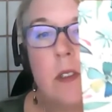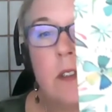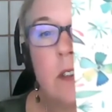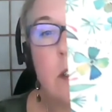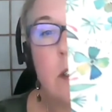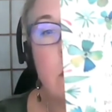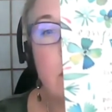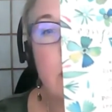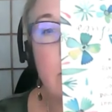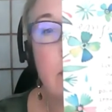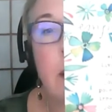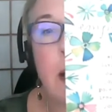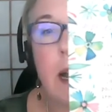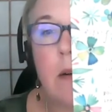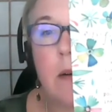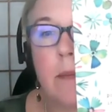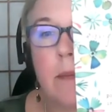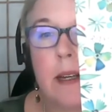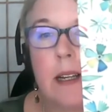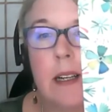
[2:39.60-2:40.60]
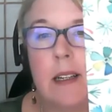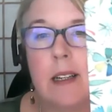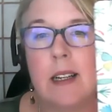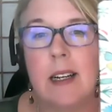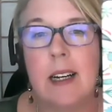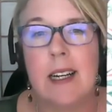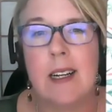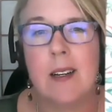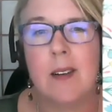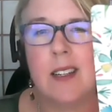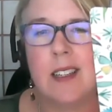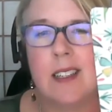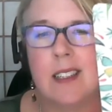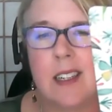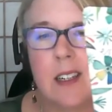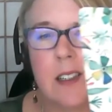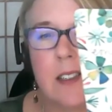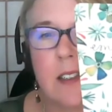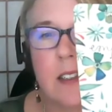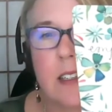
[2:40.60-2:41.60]
so empowerment, and I know these
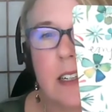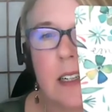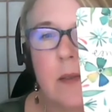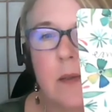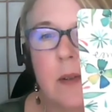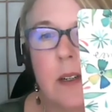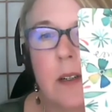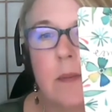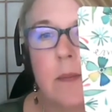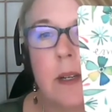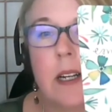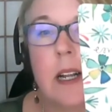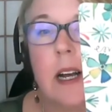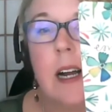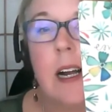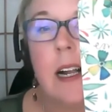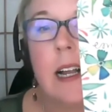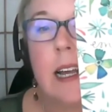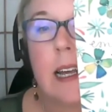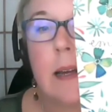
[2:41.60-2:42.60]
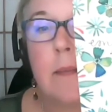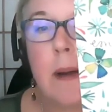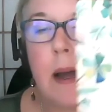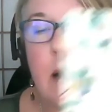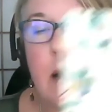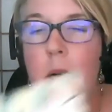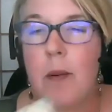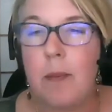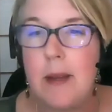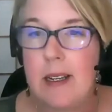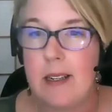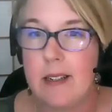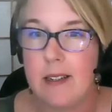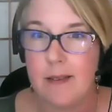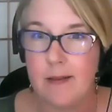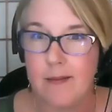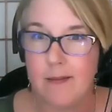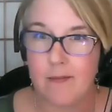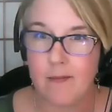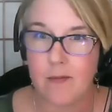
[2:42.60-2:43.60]
cards are kind of weird, but empowerment,
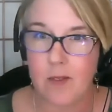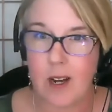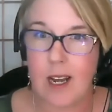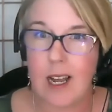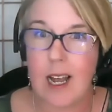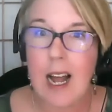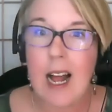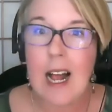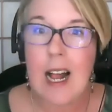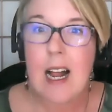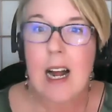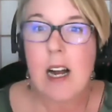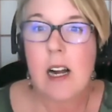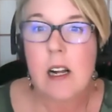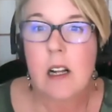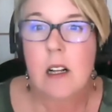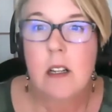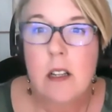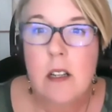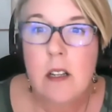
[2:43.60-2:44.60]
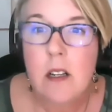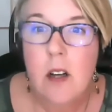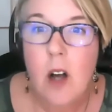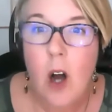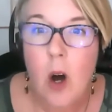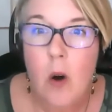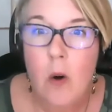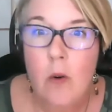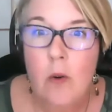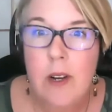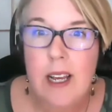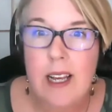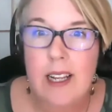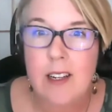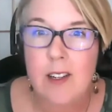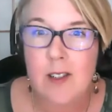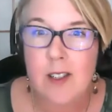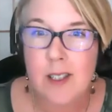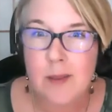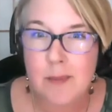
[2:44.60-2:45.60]
right?
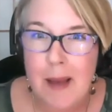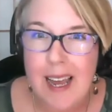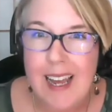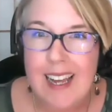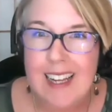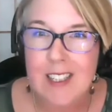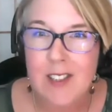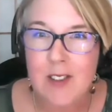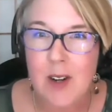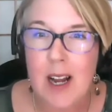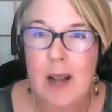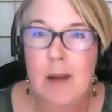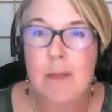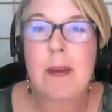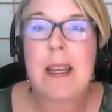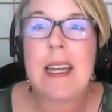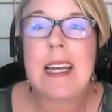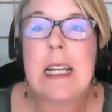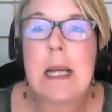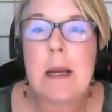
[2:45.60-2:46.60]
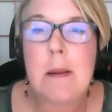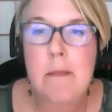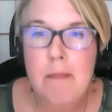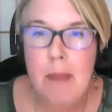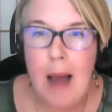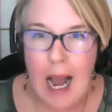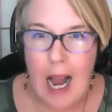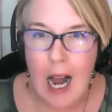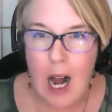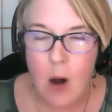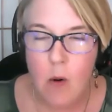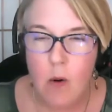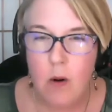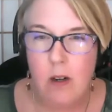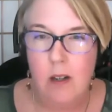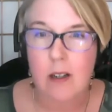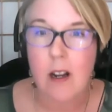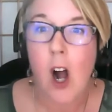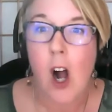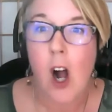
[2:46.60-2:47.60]
Owning your space, right? Being
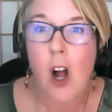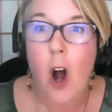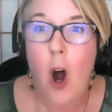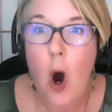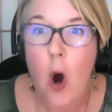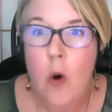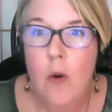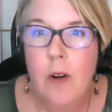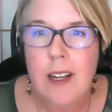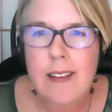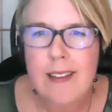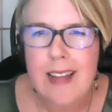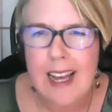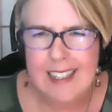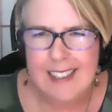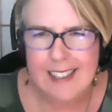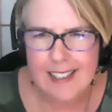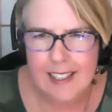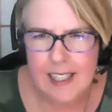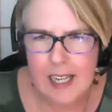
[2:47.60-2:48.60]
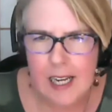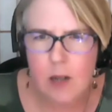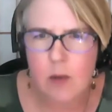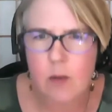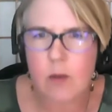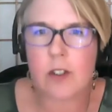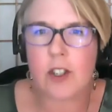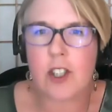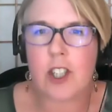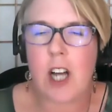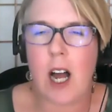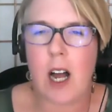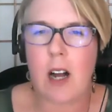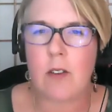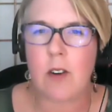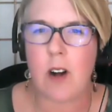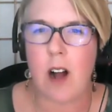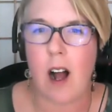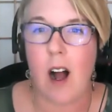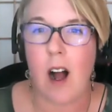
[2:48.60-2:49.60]
empowered, owning that sacral
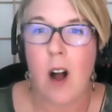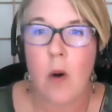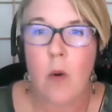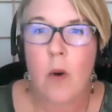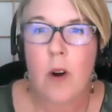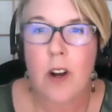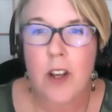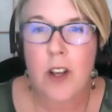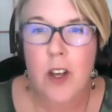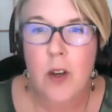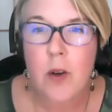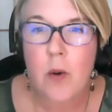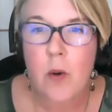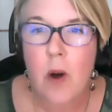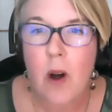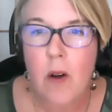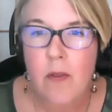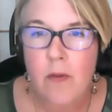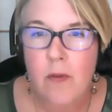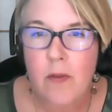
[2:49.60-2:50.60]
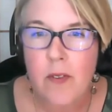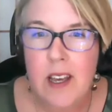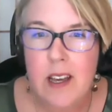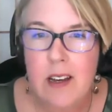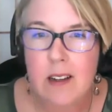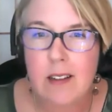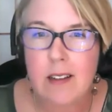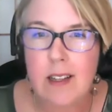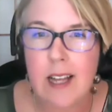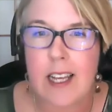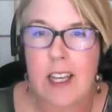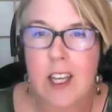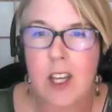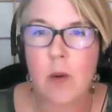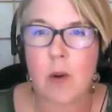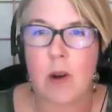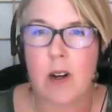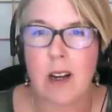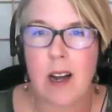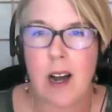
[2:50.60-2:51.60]
chakra where you feel like
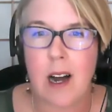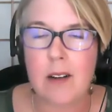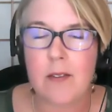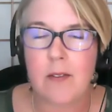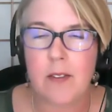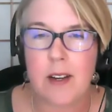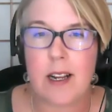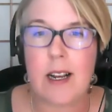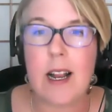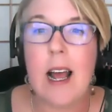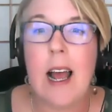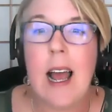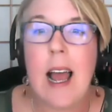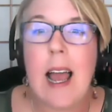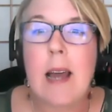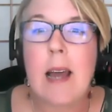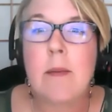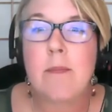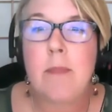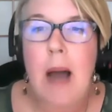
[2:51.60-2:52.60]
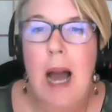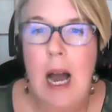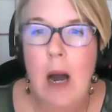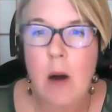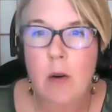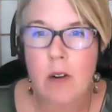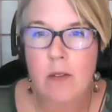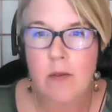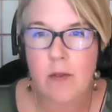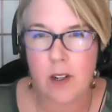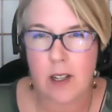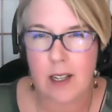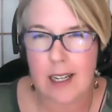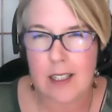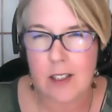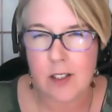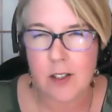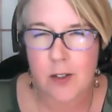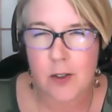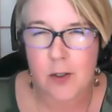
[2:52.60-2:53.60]
you are confident and powerful
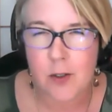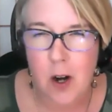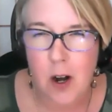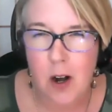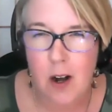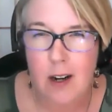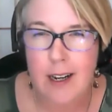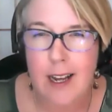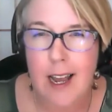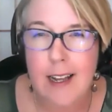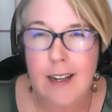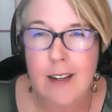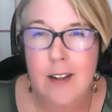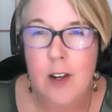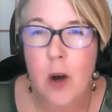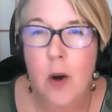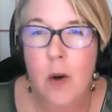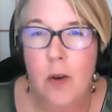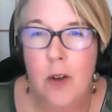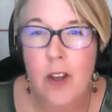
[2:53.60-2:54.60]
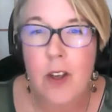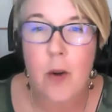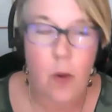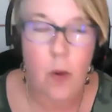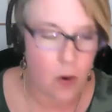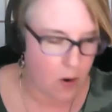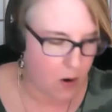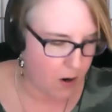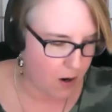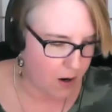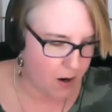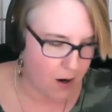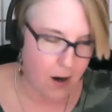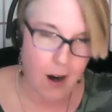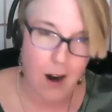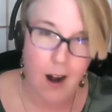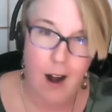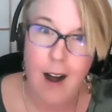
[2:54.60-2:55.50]
and strong and know you're